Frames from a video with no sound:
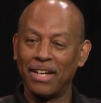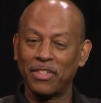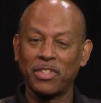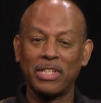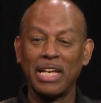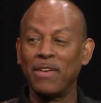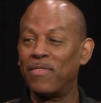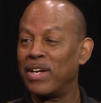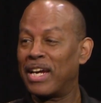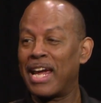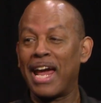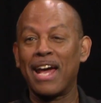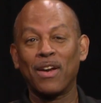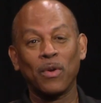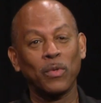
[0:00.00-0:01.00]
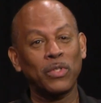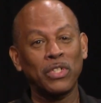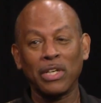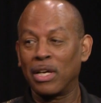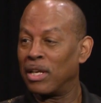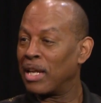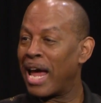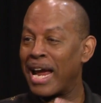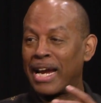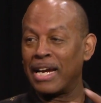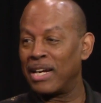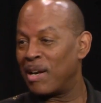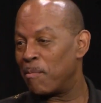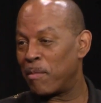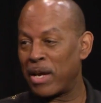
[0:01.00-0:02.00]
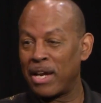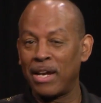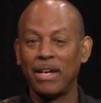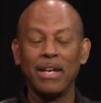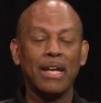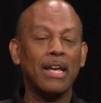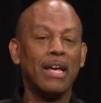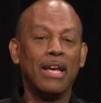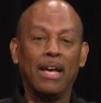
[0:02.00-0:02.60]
Stephen Cannell took a liking to me. Right.